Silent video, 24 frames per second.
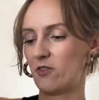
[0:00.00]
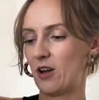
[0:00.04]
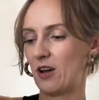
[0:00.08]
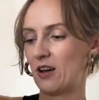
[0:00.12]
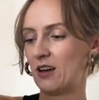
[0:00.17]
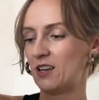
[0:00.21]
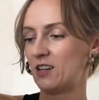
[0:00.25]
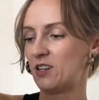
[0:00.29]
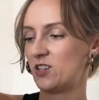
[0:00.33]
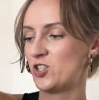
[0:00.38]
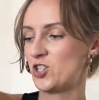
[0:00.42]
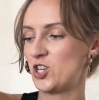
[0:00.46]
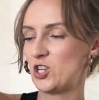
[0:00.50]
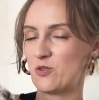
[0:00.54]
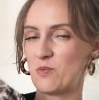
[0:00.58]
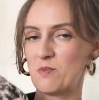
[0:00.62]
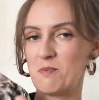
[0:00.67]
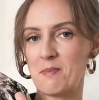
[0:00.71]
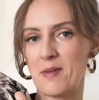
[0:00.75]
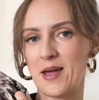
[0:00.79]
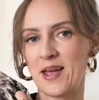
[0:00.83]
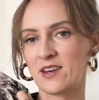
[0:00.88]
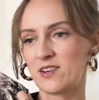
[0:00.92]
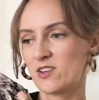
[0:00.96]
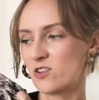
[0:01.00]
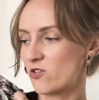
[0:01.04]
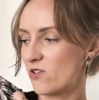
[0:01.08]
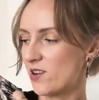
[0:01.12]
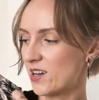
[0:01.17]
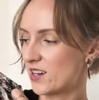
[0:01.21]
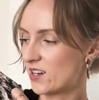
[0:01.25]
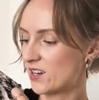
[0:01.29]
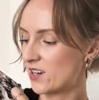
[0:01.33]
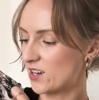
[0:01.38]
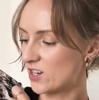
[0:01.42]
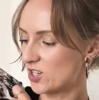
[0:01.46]
a
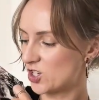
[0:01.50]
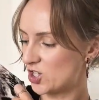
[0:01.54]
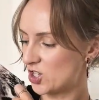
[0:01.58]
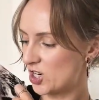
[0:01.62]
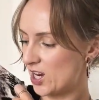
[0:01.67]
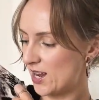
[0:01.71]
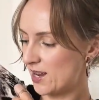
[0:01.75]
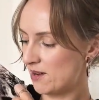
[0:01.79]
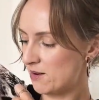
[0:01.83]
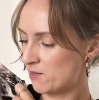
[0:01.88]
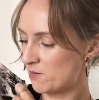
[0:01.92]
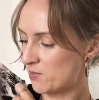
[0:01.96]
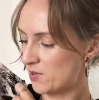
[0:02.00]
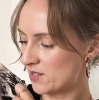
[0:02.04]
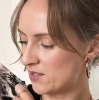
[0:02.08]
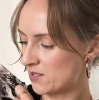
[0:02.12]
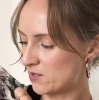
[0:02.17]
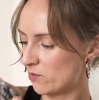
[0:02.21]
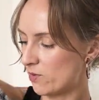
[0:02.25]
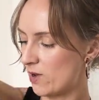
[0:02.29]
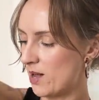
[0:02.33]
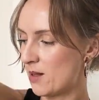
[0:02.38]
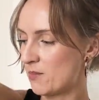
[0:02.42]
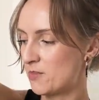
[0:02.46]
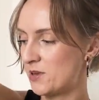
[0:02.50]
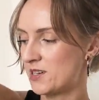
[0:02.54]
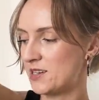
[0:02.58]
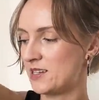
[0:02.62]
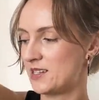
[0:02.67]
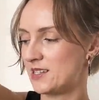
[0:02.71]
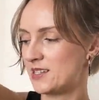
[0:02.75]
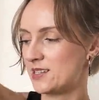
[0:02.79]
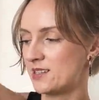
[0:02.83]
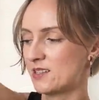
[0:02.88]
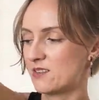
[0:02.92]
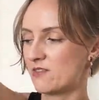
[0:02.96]
geometric shape as well, but
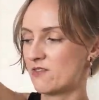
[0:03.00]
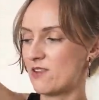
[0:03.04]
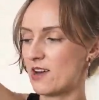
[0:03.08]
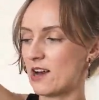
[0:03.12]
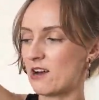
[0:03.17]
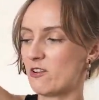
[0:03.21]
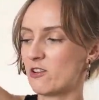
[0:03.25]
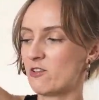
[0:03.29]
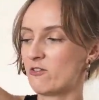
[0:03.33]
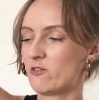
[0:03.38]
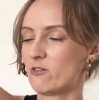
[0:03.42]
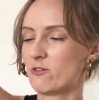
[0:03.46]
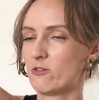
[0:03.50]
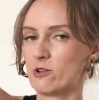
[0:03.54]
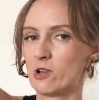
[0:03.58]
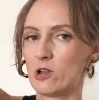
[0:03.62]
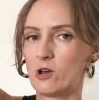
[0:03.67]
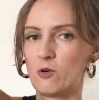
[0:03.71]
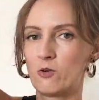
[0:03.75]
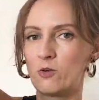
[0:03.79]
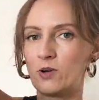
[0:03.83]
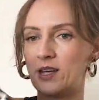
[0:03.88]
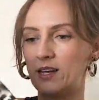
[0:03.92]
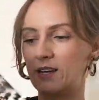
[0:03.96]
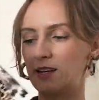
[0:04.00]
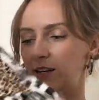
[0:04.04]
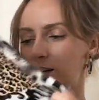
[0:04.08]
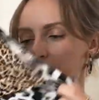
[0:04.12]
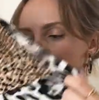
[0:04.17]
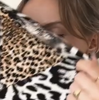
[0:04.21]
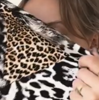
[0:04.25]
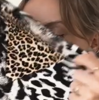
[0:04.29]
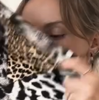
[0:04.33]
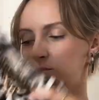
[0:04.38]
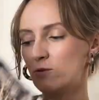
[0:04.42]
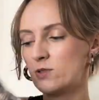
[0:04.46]
it's very flowy and
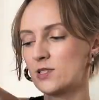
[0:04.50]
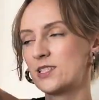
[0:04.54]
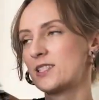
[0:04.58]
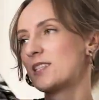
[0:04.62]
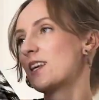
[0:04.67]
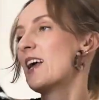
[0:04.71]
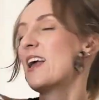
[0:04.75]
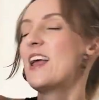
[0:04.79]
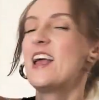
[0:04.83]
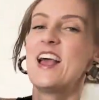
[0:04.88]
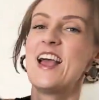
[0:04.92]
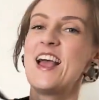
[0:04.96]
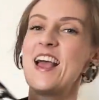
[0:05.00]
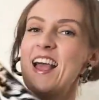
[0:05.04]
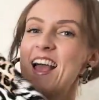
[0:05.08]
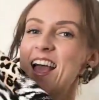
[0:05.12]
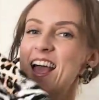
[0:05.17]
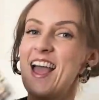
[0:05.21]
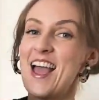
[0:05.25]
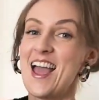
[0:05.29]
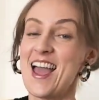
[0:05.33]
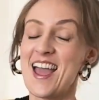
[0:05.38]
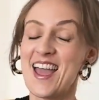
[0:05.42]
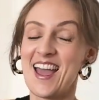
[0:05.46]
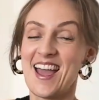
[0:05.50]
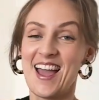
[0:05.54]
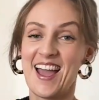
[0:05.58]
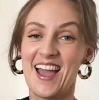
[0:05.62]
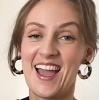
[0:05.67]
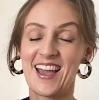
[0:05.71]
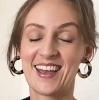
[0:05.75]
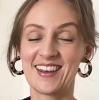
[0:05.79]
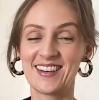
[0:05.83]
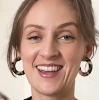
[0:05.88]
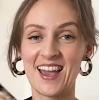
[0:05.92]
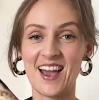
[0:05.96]
loose.
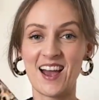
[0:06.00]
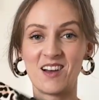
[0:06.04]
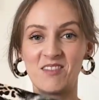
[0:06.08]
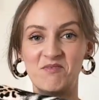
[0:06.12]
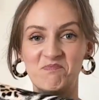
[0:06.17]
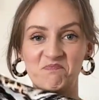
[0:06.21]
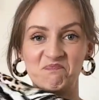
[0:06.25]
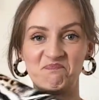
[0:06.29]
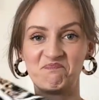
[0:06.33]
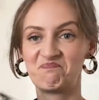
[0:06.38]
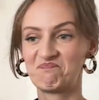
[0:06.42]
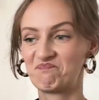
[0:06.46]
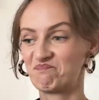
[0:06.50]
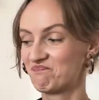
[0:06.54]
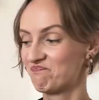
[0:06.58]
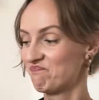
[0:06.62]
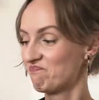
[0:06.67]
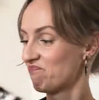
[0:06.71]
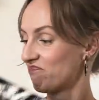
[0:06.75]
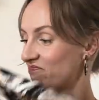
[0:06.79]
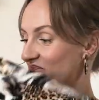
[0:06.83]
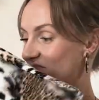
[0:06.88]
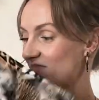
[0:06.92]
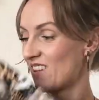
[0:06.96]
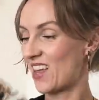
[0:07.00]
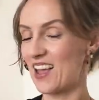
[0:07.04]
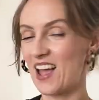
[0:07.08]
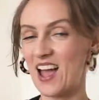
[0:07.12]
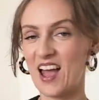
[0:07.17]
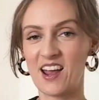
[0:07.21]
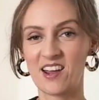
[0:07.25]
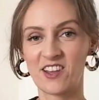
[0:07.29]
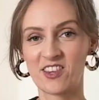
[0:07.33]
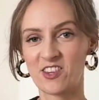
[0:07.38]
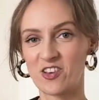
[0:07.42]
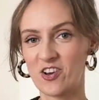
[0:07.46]
And yeah,
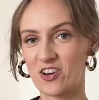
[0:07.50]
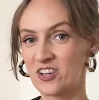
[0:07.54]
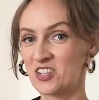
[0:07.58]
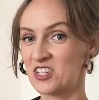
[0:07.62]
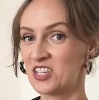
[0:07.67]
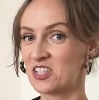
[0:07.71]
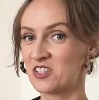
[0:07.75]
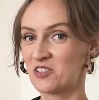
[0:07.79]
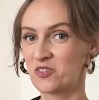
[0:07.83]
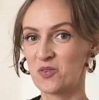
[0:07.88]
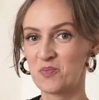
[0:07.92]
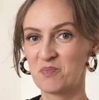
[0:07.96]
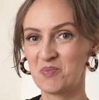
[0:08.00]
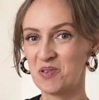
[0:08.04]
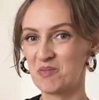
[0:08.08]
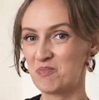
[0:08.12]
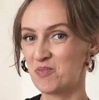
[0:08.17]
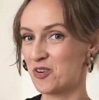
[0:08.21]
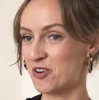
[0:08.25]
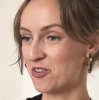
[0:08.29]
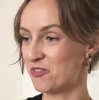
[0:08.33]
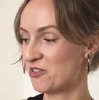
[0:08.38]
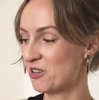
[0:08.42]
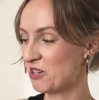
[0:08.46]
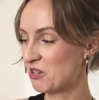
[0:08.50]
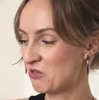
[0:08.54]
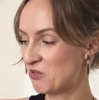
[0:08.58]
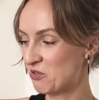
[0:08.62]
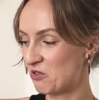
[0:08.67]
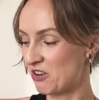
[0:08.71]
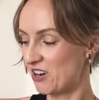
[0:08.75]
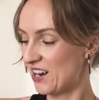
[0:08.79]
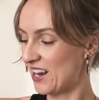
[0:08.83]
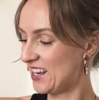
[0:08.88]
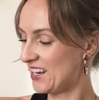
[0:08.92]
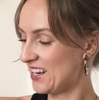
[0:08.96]
I thought this could be perfect
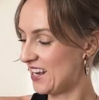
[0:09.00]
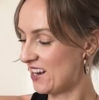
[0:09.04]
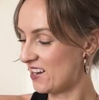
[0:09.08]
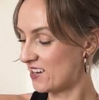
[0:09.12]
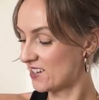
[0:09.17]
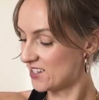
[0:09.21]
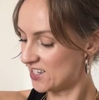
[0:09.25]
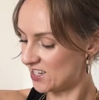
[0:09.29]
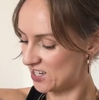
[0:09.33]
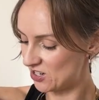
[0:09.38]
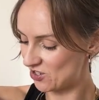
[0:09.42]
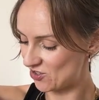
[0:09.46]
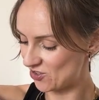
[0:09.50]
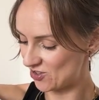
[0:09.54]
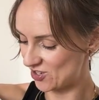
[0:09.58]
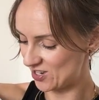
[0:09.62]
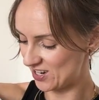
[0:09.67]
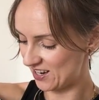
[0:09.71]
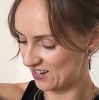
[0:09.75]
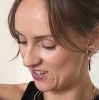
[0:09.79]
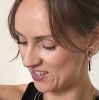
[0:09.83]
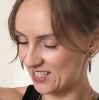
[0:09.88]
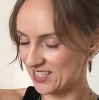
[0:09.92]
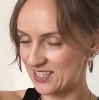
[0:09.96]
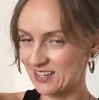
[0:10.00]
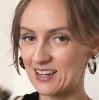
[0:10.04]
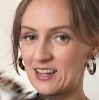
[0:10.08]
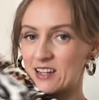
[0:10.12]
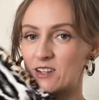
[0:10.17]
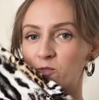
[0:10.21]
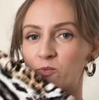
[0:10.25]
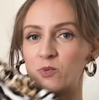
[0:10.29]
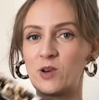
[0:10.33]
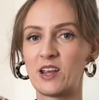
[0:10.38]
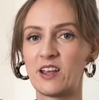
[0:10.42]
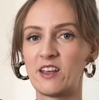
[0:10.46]
for a nail t-shirt, and
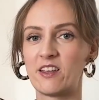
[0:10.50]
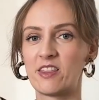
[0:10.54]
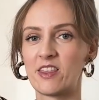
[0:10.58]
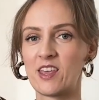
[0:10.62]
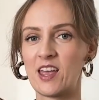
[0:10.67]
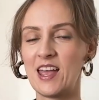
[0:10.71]
styled with